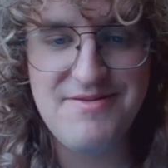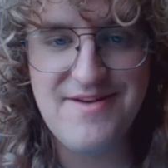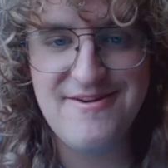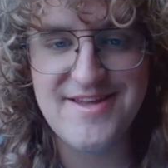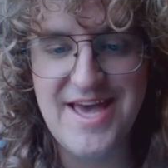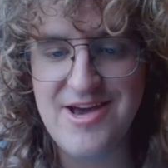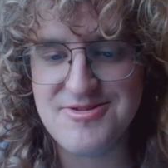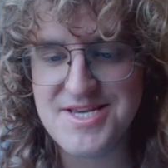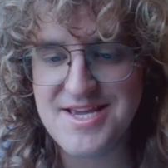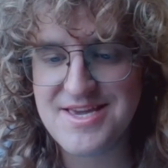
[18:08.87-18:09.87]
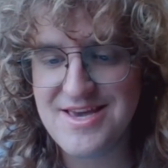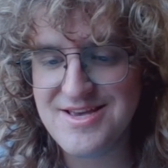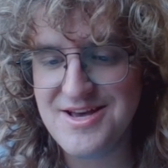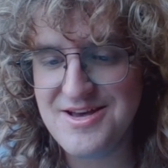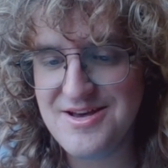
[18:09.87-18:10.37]
very chaotic.
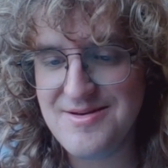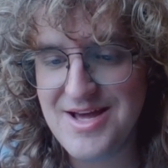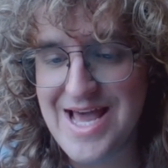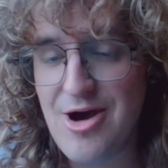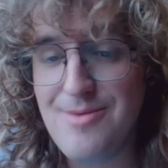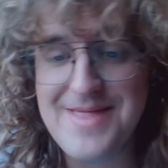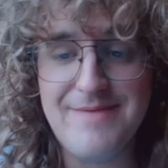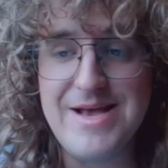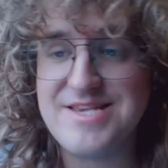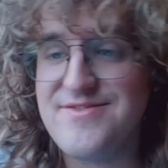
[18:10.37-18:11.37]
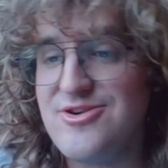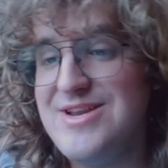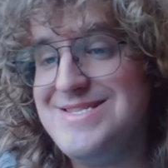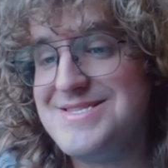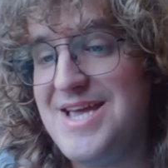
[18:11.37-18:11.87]
And I hope that makes for a good
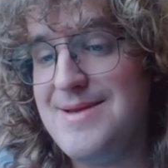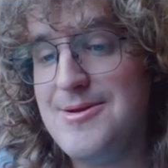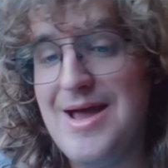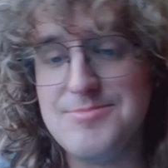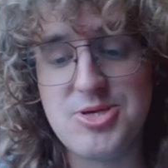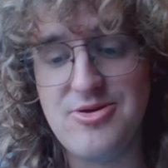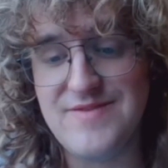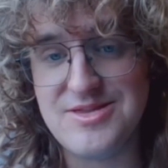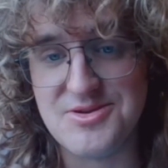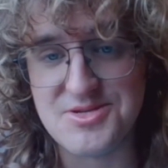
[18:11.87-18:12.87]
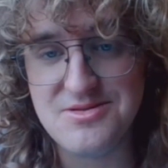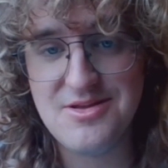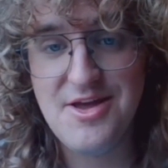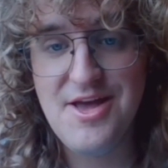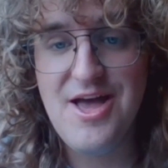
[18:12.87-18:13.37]
entertainment. I'm sorry if it doesn't.
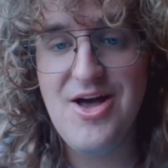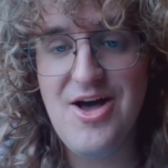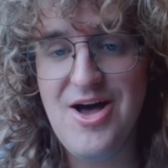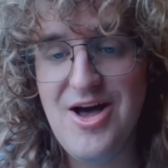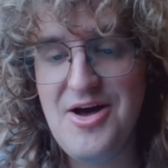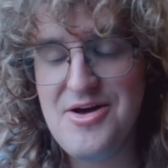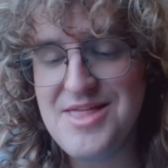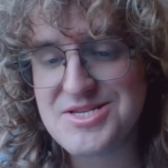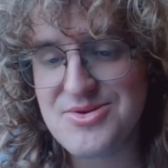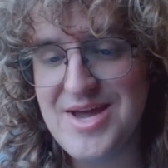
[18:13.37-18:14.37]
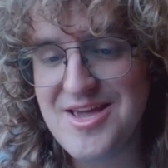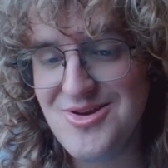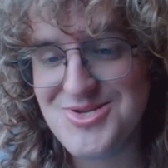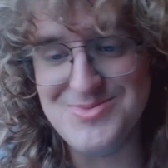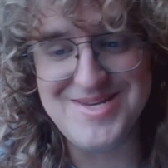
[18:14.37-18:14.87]
That's the way it
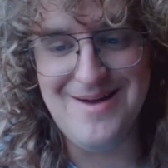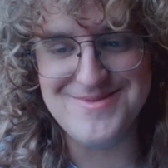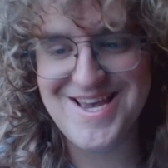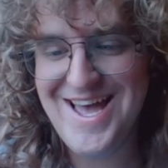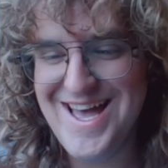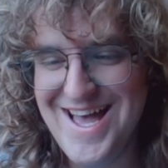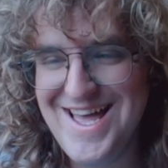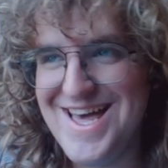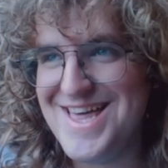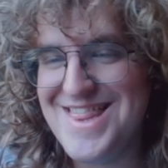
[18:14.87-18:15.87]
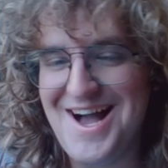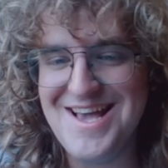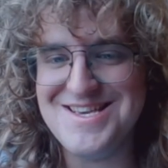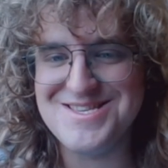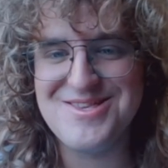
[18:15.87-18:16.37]
goes sometimes. That
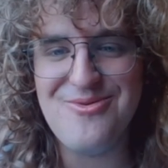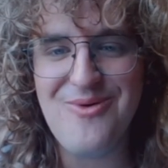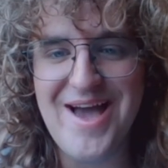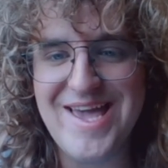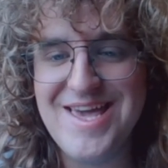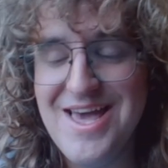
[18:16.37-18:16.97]
is the way